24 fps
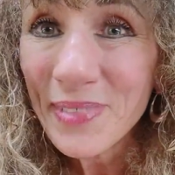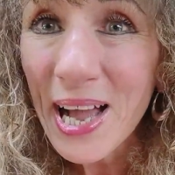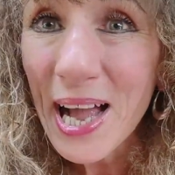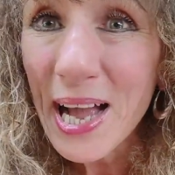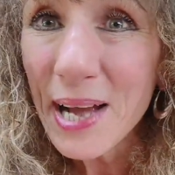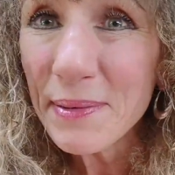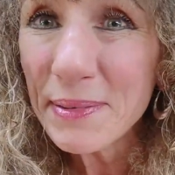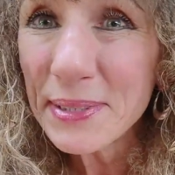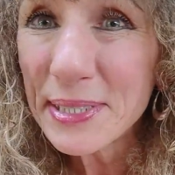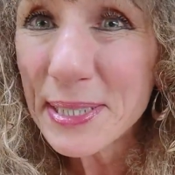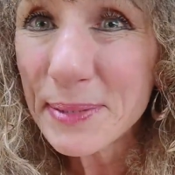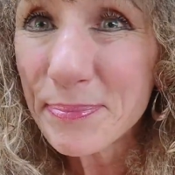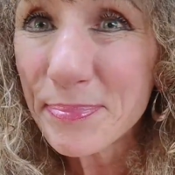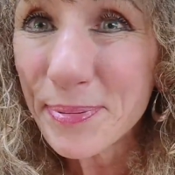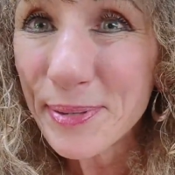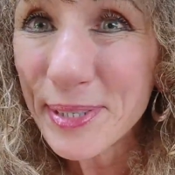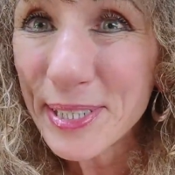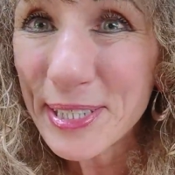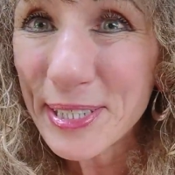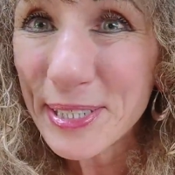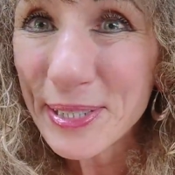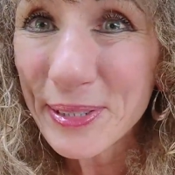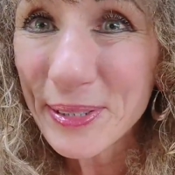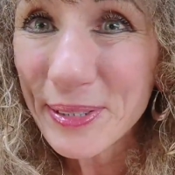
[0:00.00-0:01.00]
I was a
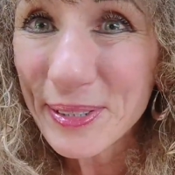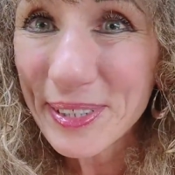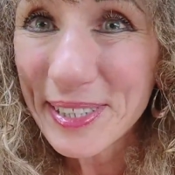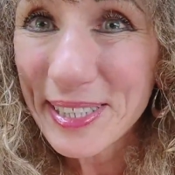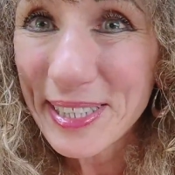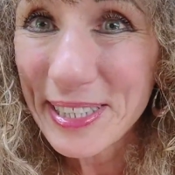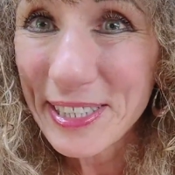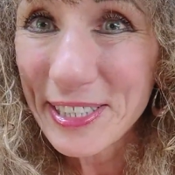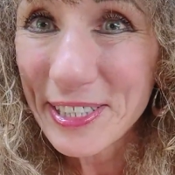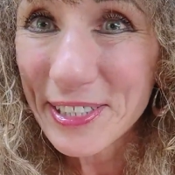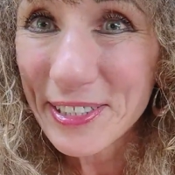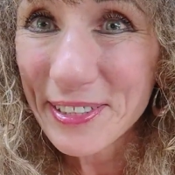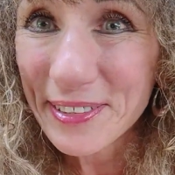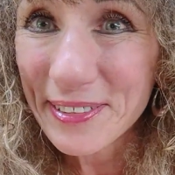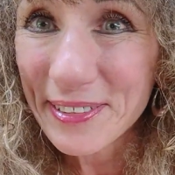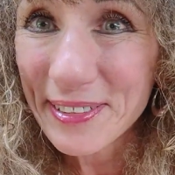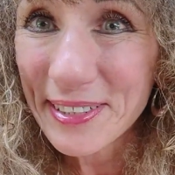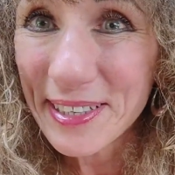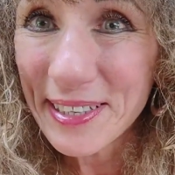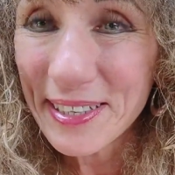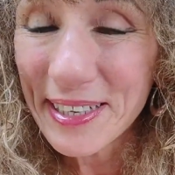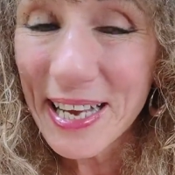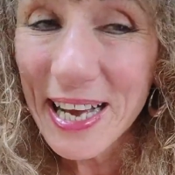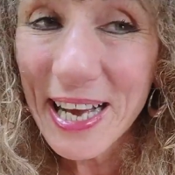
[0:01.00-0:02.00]
preschool teacher.
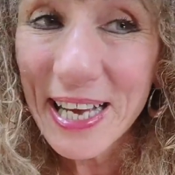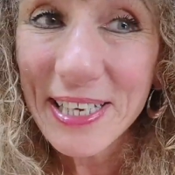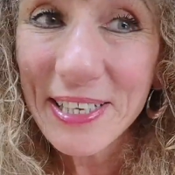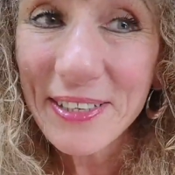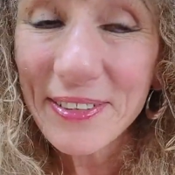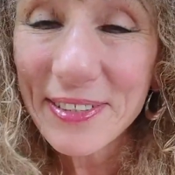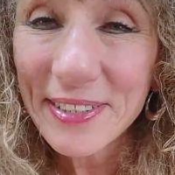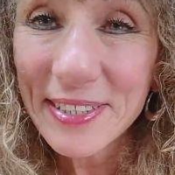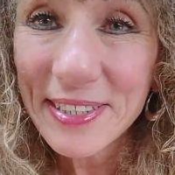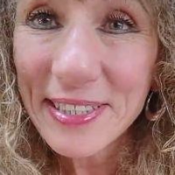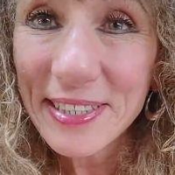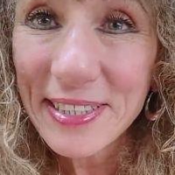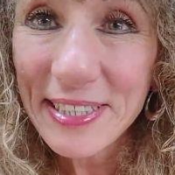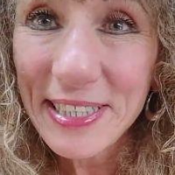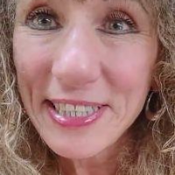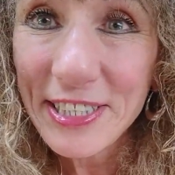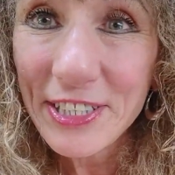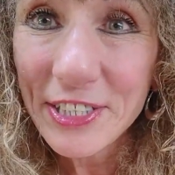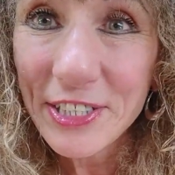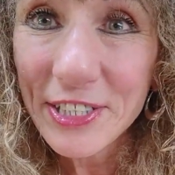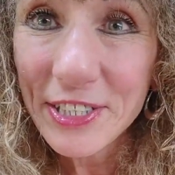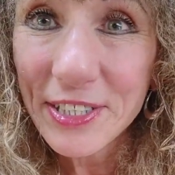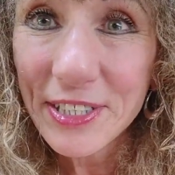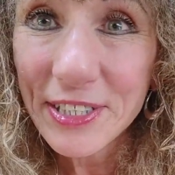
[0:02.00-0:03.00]
I used to
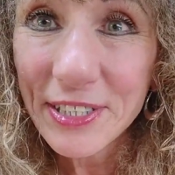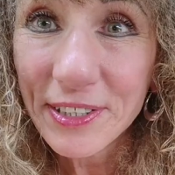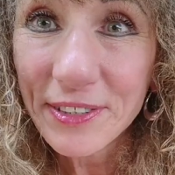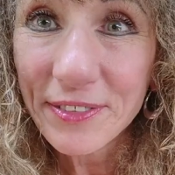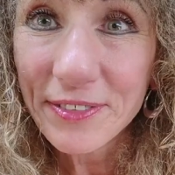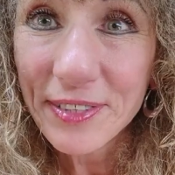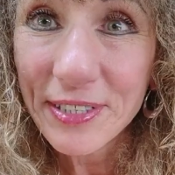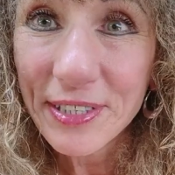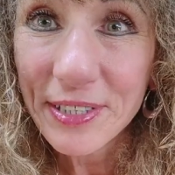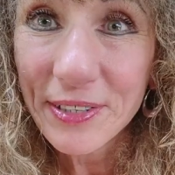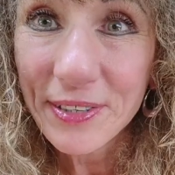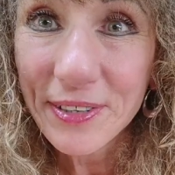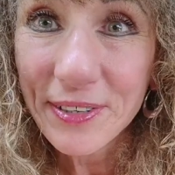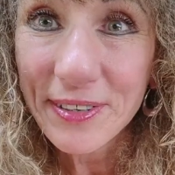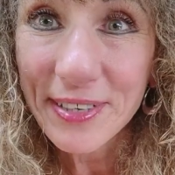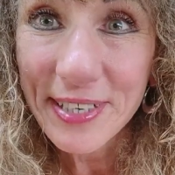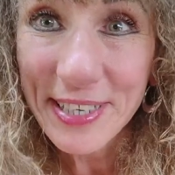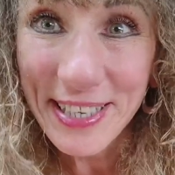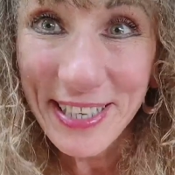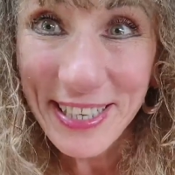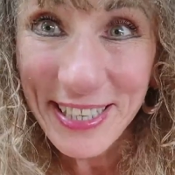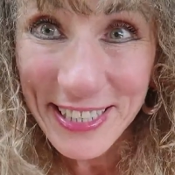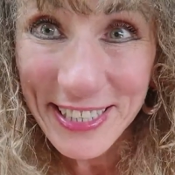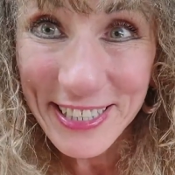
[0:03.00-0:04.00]
teach children her
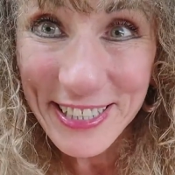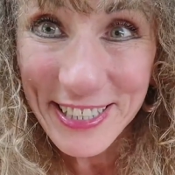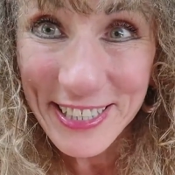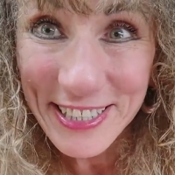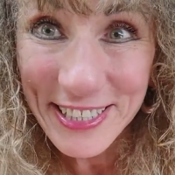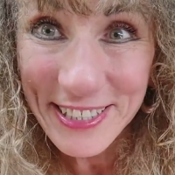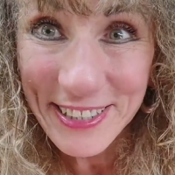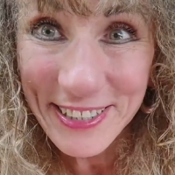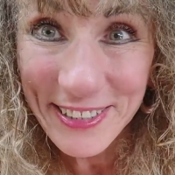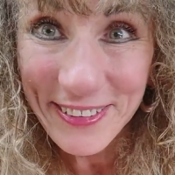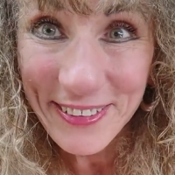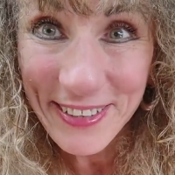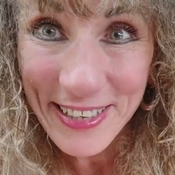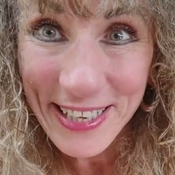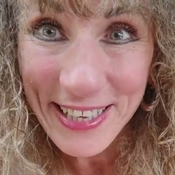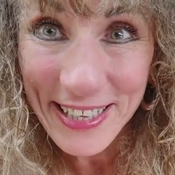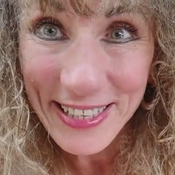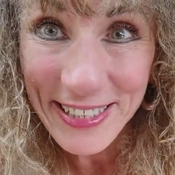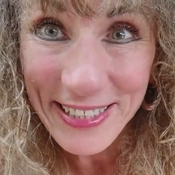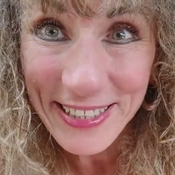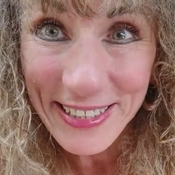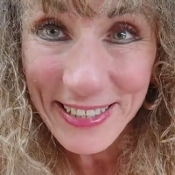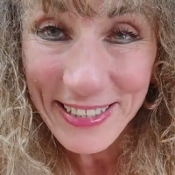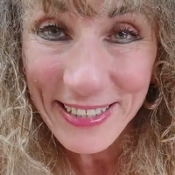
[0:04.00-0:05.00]
age,
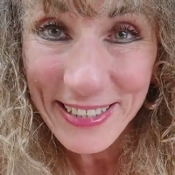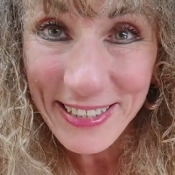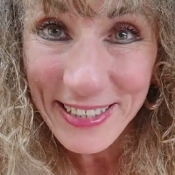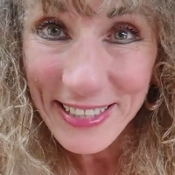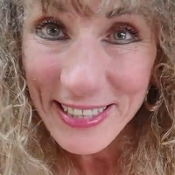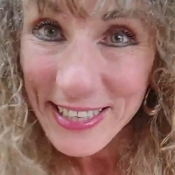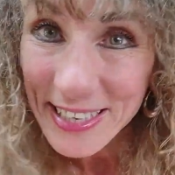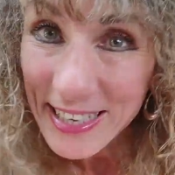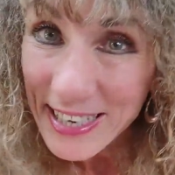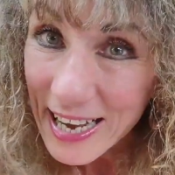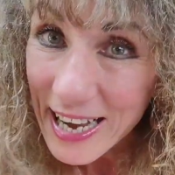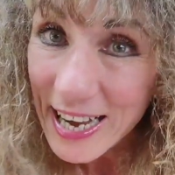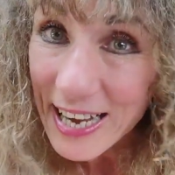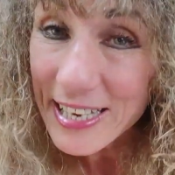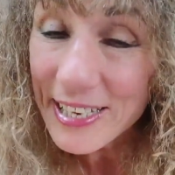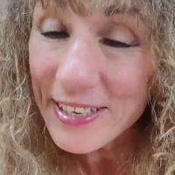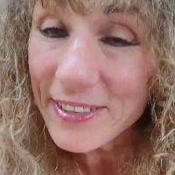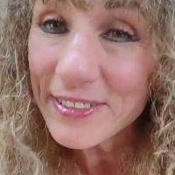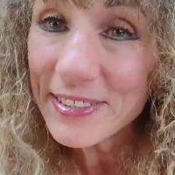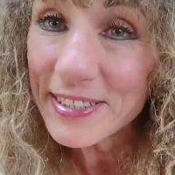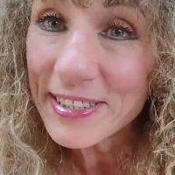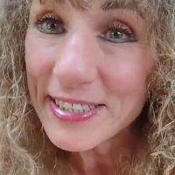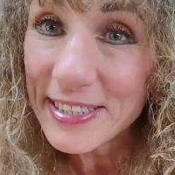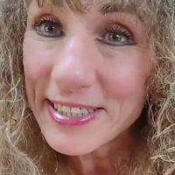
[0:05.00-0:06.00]
okay? I
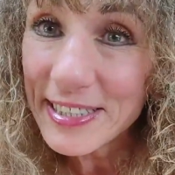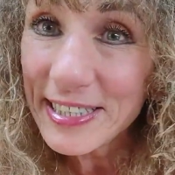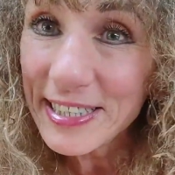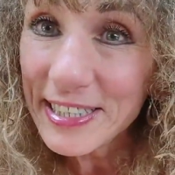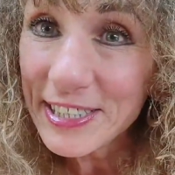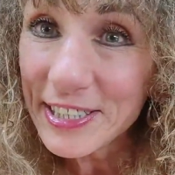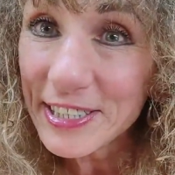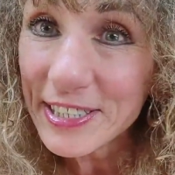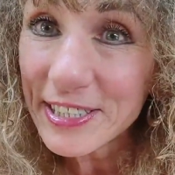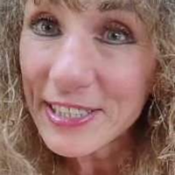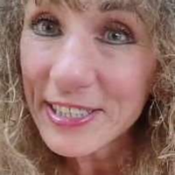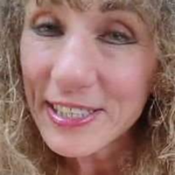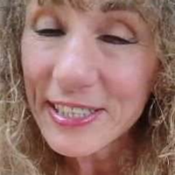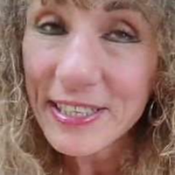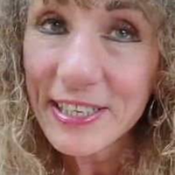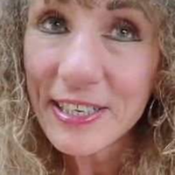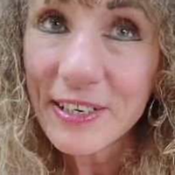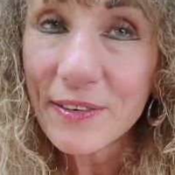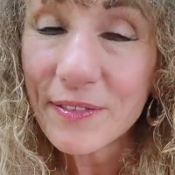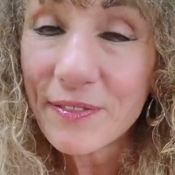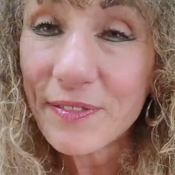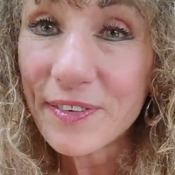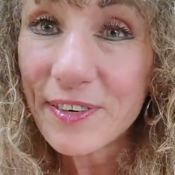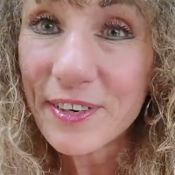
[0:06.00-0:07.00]
used to teach,
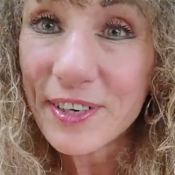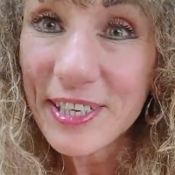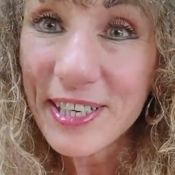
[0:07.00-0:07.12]
for